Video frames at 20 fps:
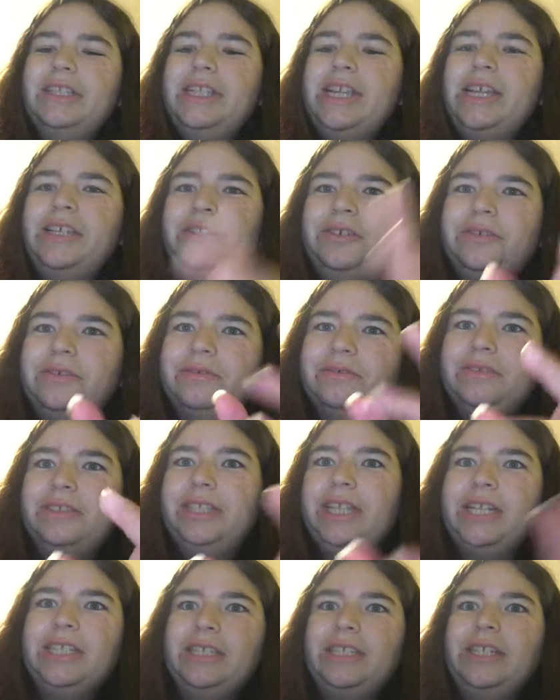That
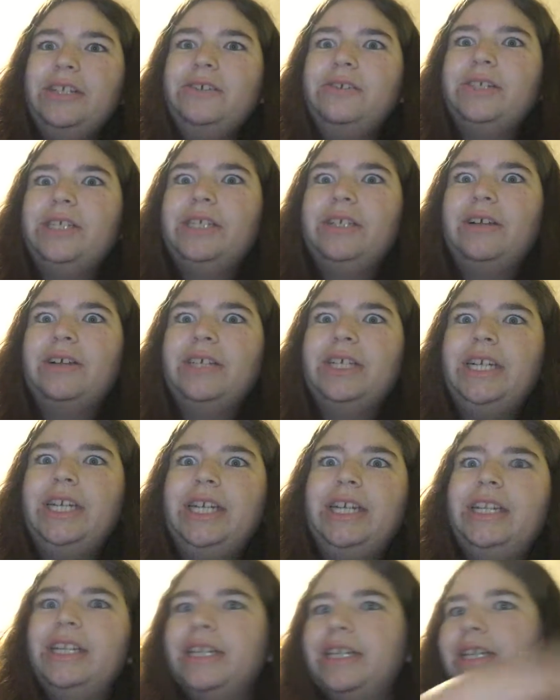that's literally all he
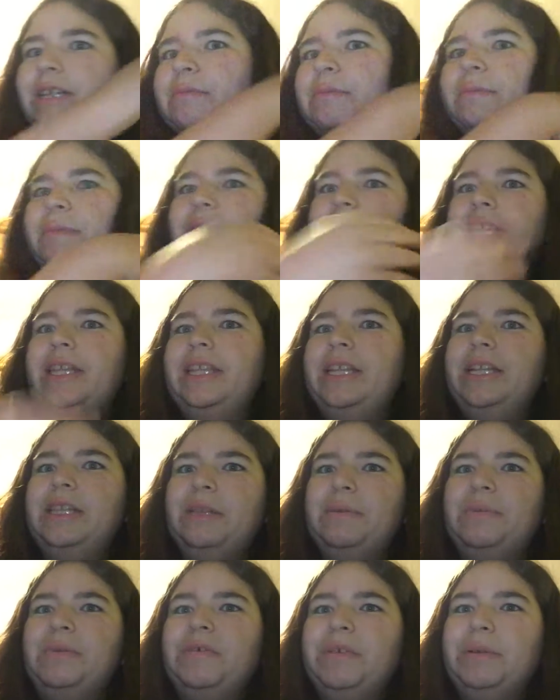did, and then comes back at the end
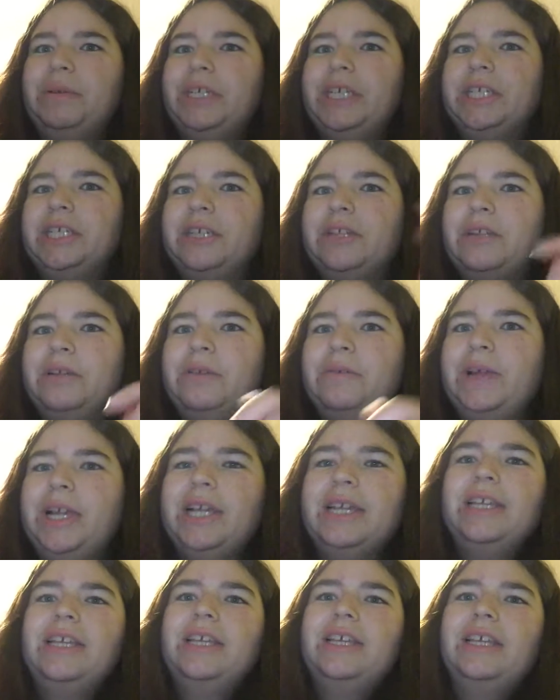of the movie and kisses her
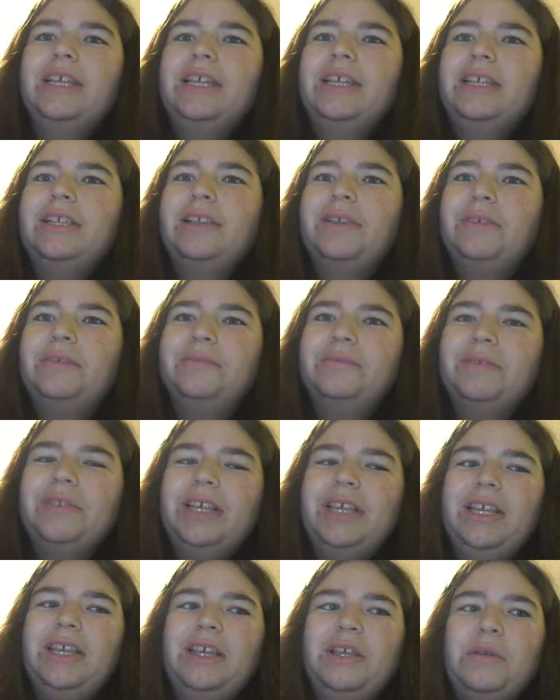awake. So
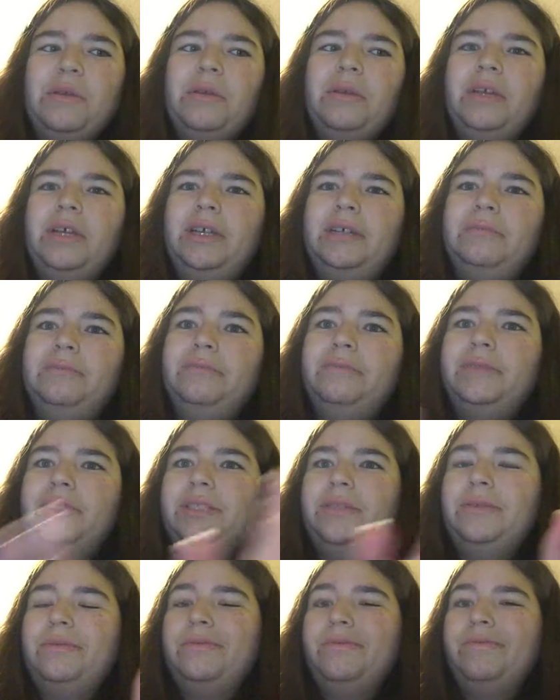
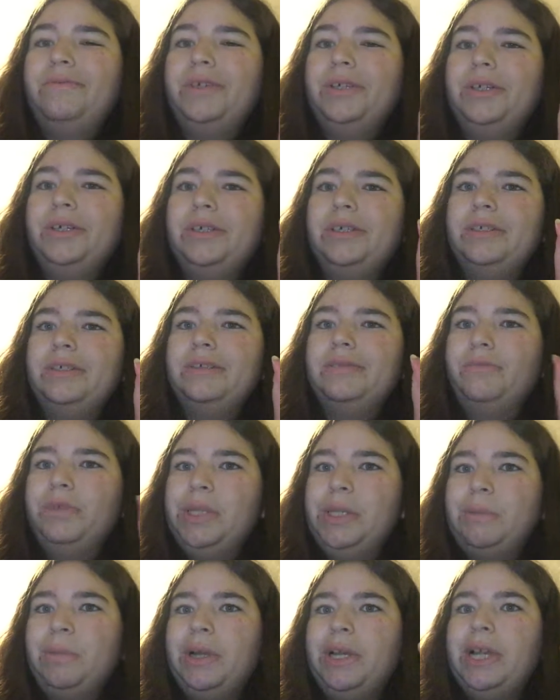for
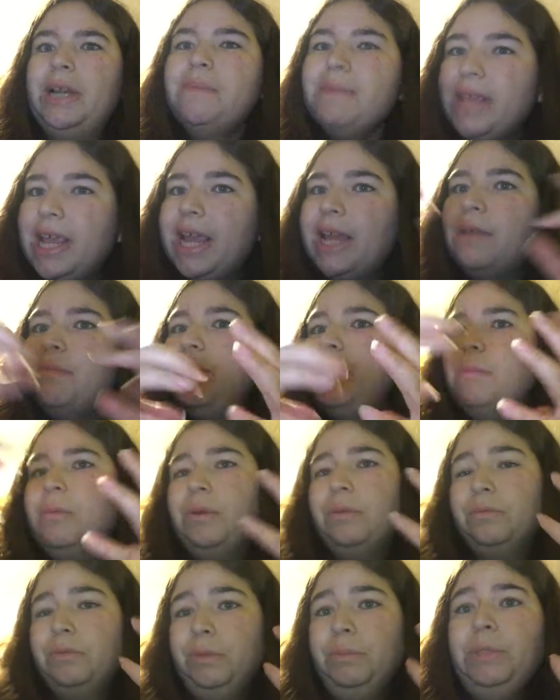Once Upon a Time, they had a bit
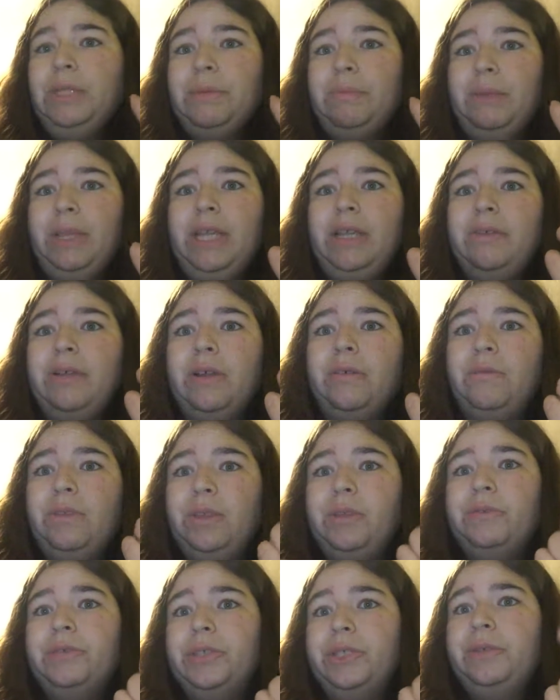more room to play around
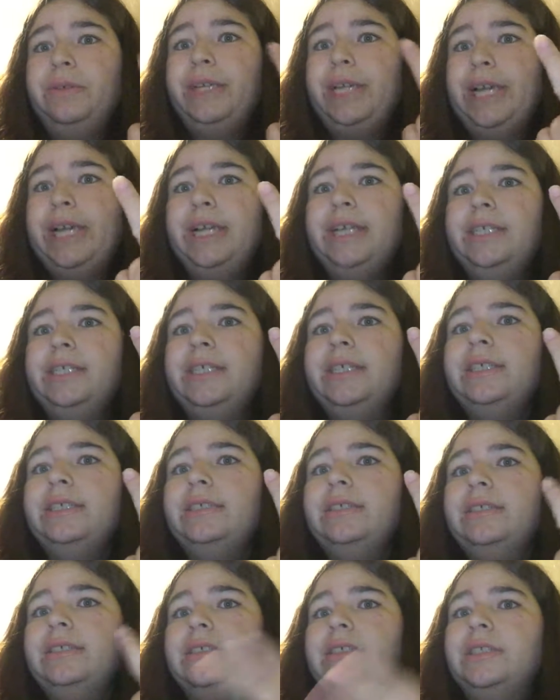with those two
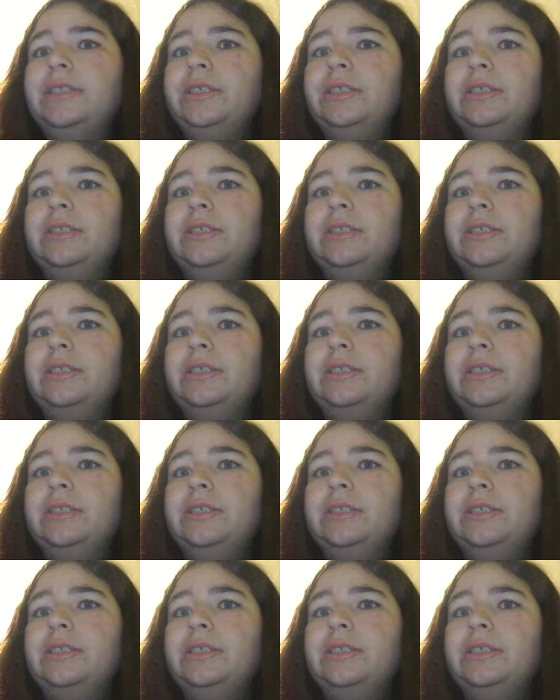characters,